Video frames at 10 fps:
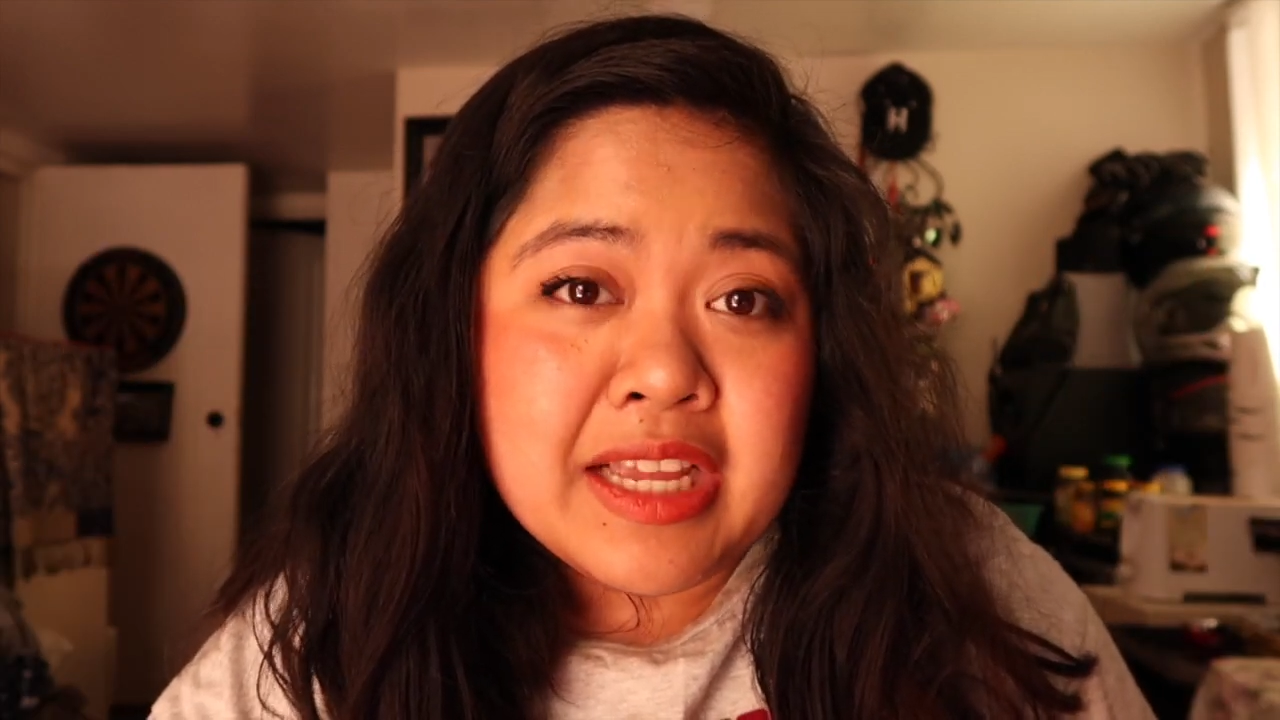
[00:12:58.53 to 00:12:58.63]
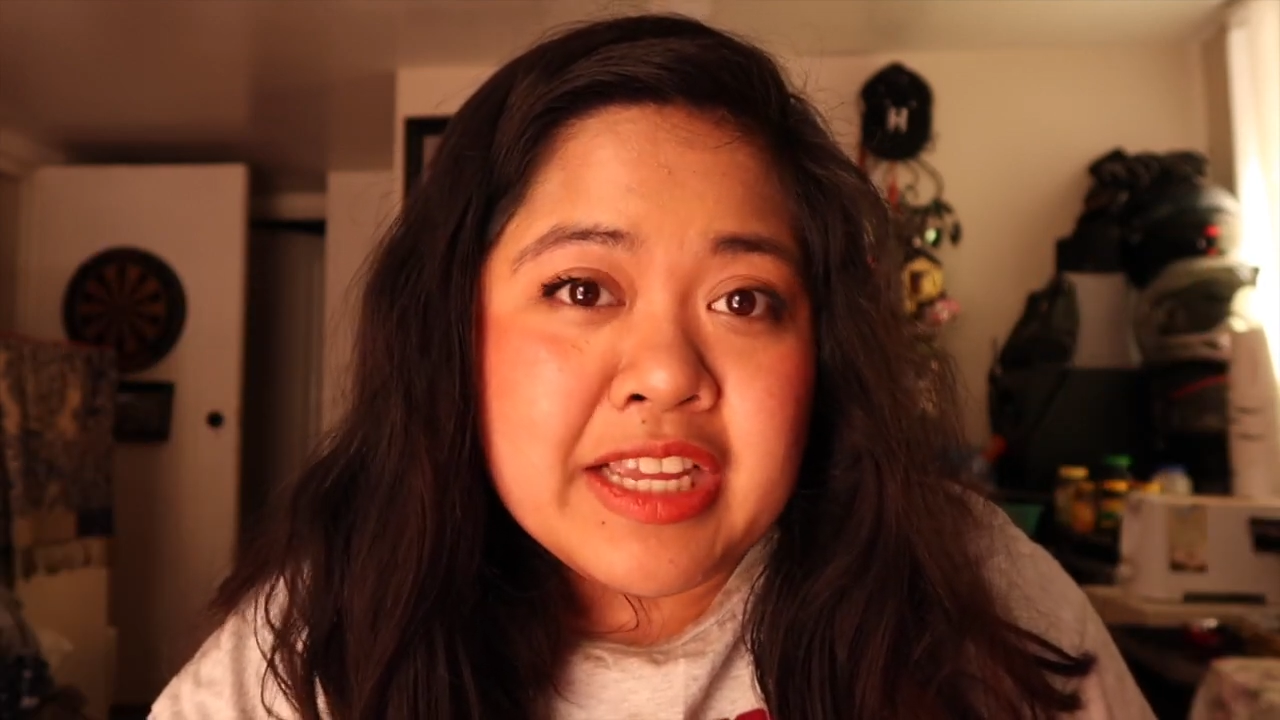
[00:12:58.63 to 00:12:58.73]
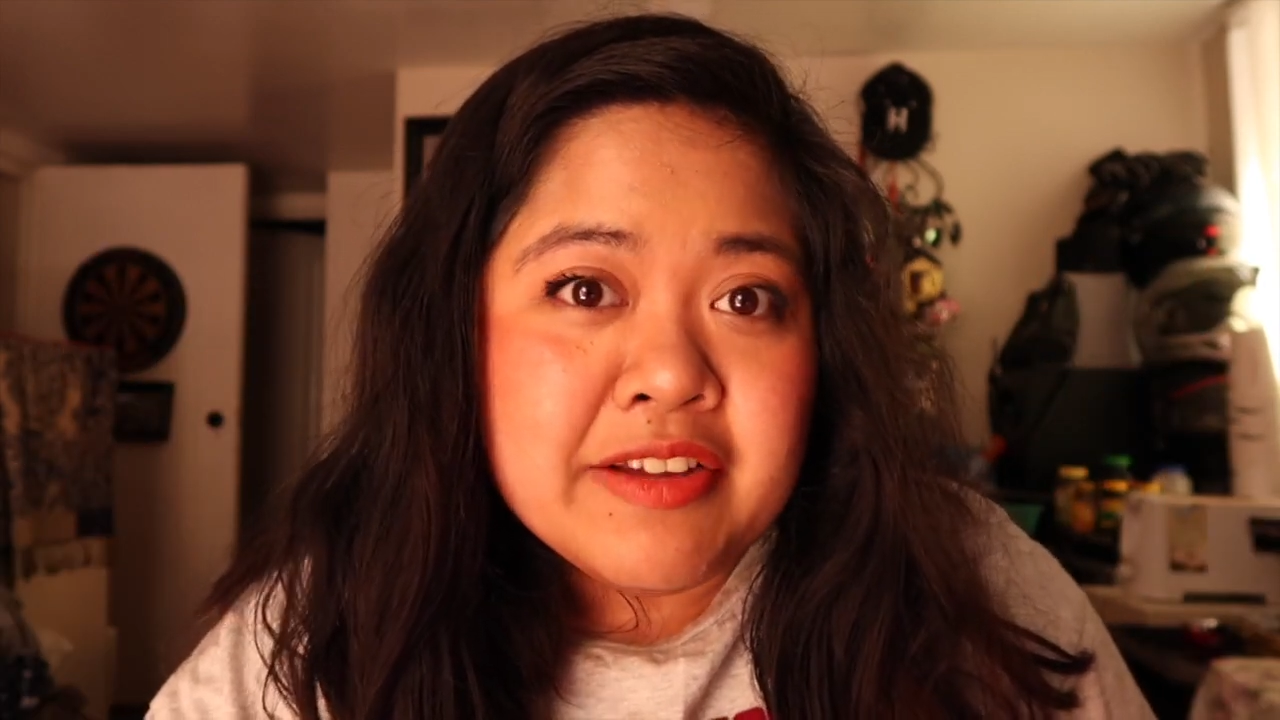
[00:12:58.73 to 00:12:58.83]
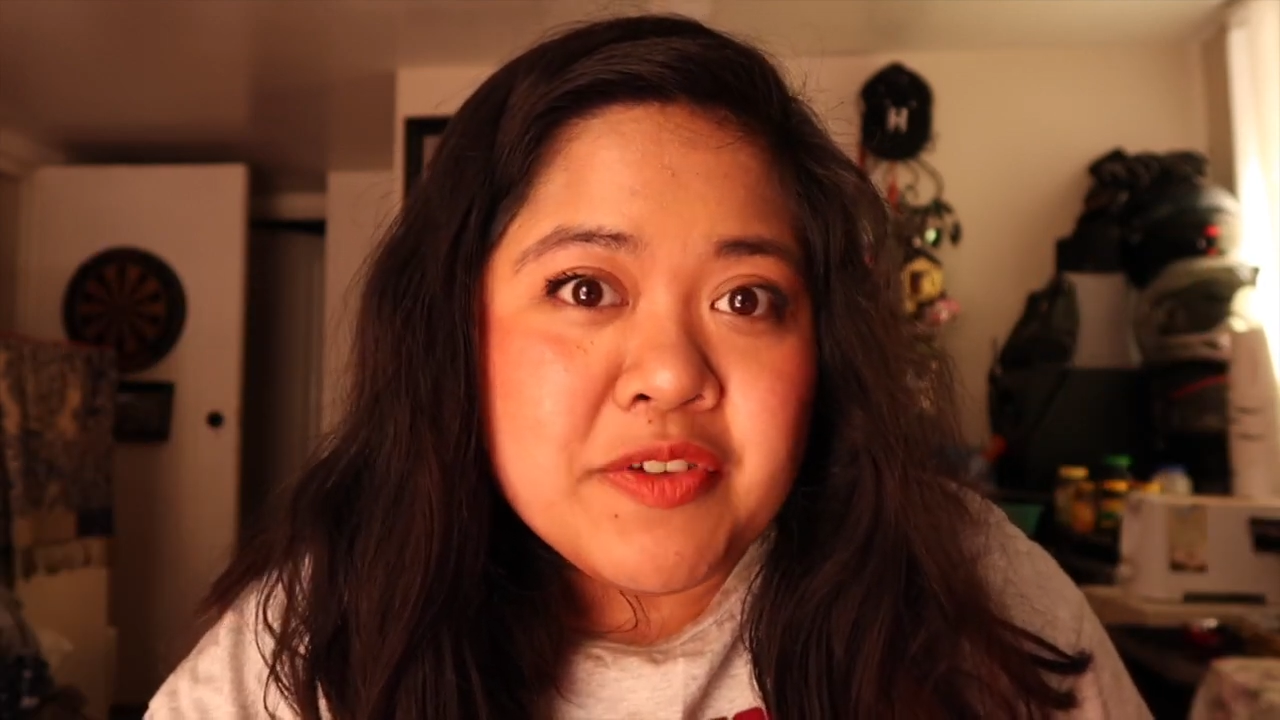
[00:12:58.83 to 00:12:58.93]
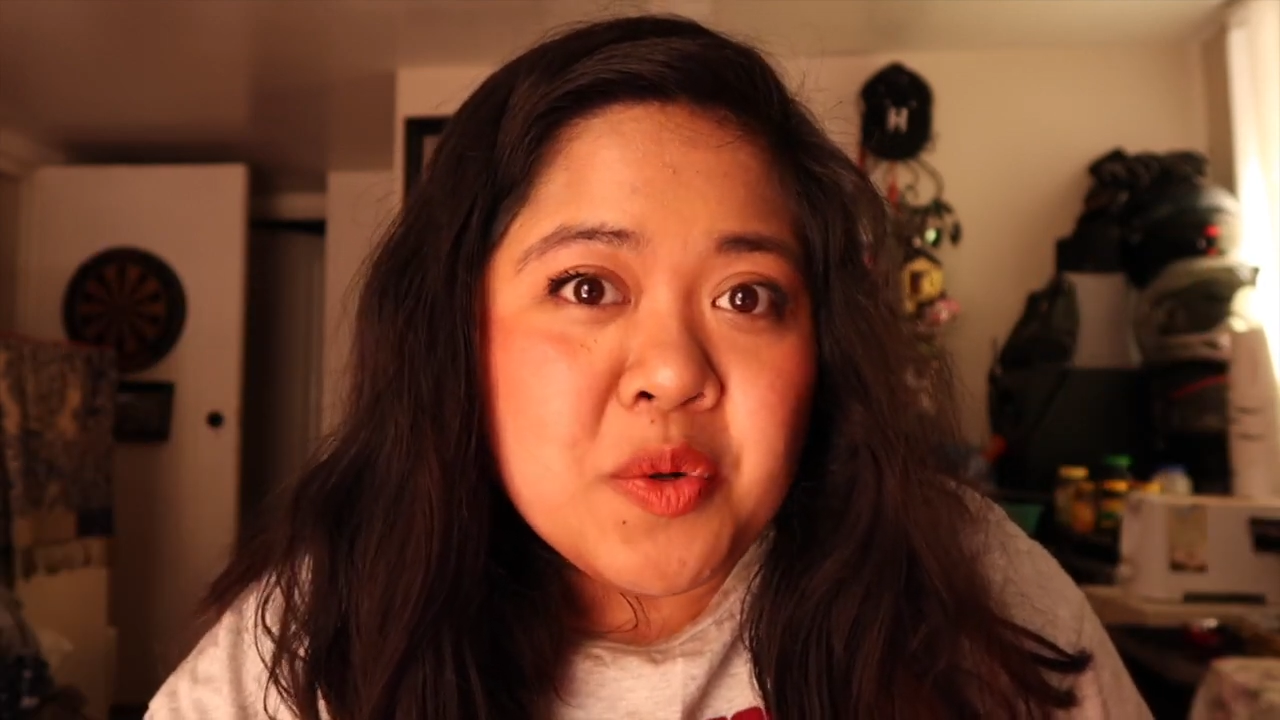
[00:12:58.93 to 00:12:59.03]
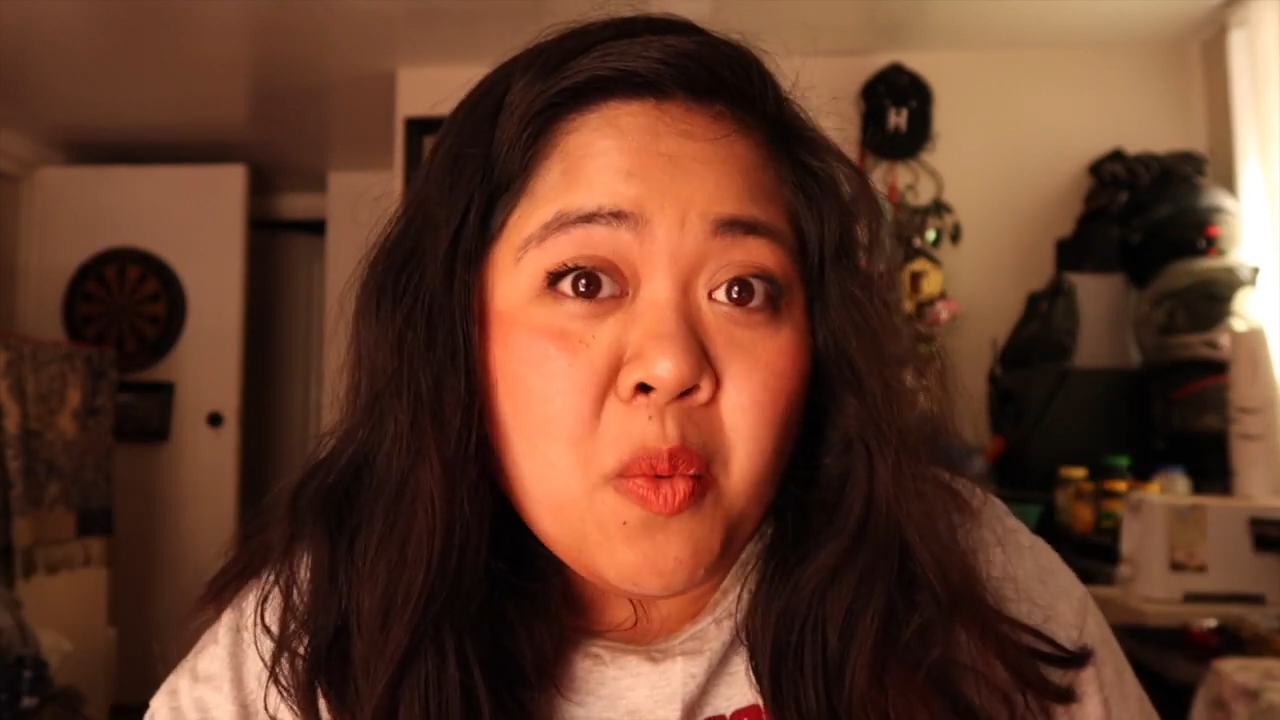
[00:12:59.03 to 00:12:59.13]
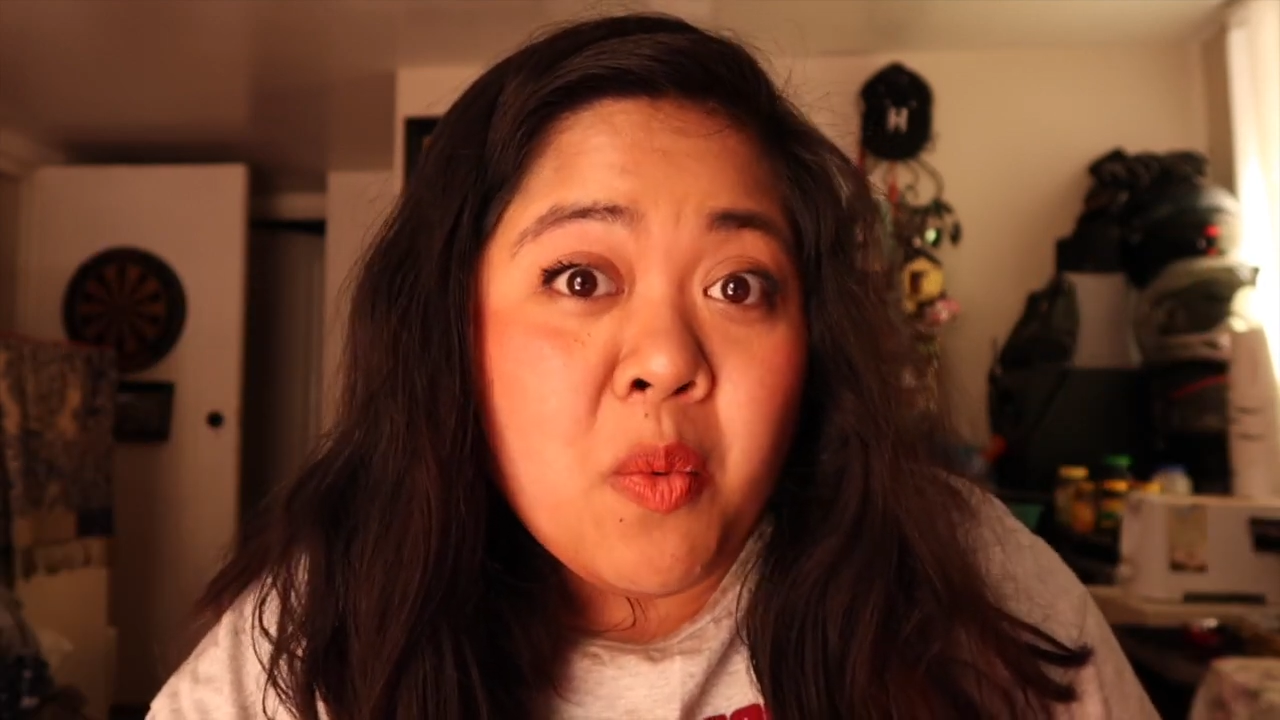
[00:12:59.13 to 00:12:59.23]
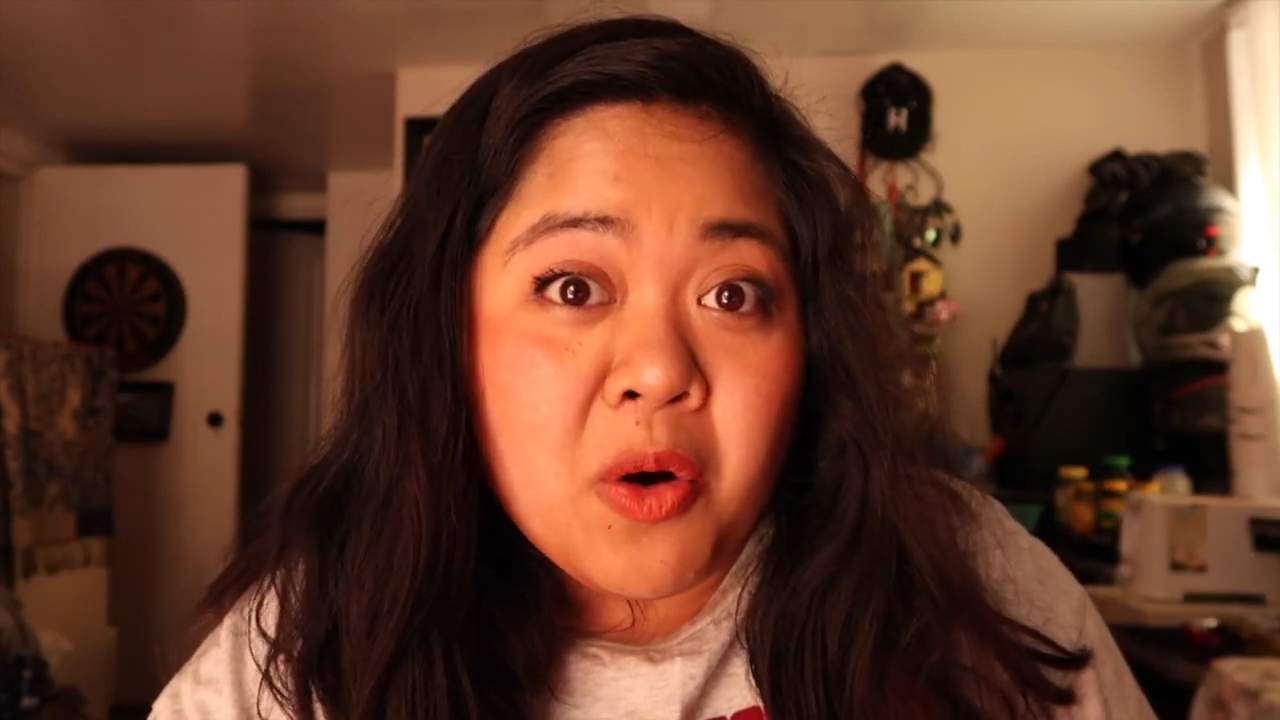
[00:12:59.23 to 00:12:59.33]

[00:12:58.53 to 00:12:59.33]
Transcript: even